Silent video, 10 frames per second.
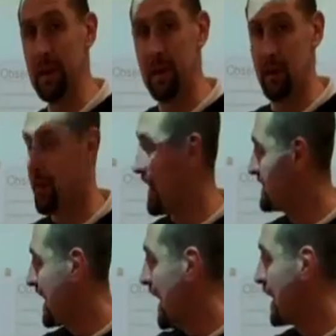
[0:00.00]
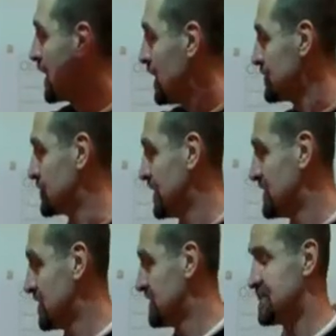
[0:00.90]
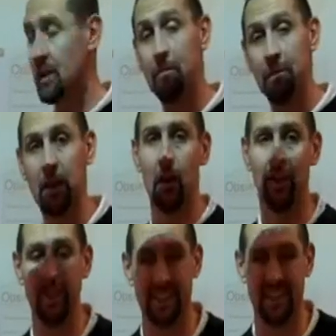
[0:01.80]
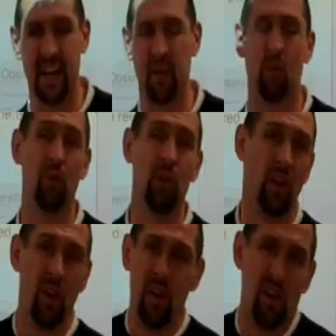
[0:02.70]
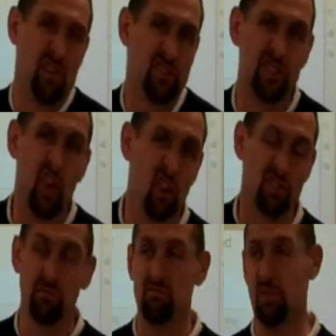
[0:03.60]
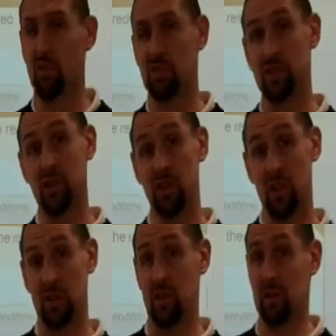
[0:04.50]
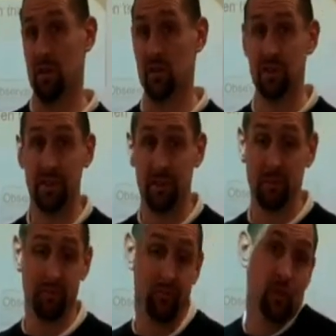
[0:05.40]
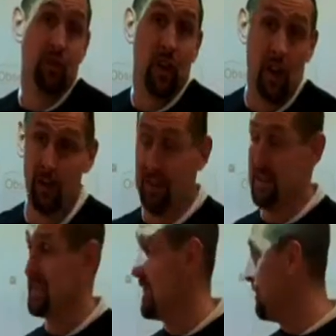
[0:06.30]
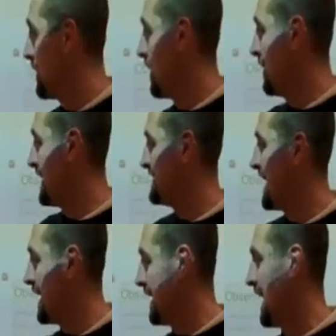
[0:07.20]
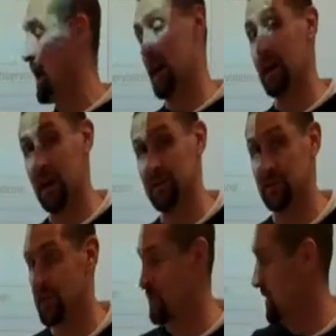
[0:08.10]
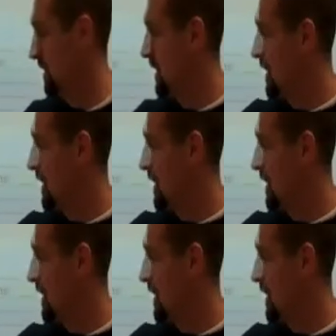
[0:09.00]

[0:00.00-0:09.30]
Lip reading: beaker that has a high concentration of something on this side. Well, salt or sugar or food coloring, something on that side in a high concentration.